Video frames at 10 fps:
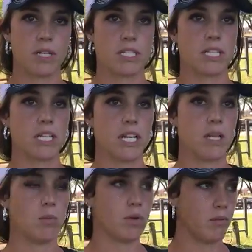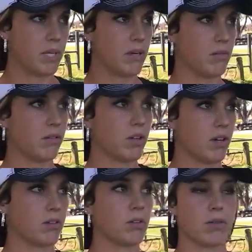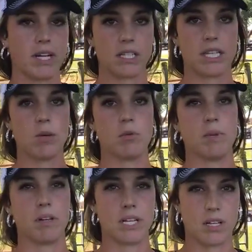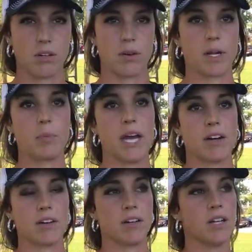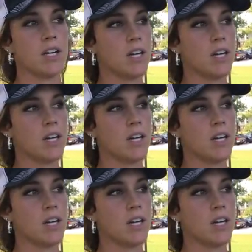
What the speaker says: because then he wouldn't be able to learn correctly. He wouldn't be able to get a correct pattern.